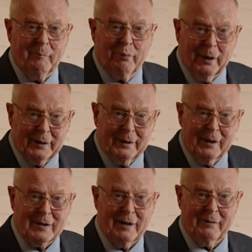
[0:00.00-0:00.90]
Britain
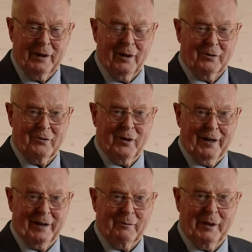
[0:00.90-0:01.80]
is living on credit.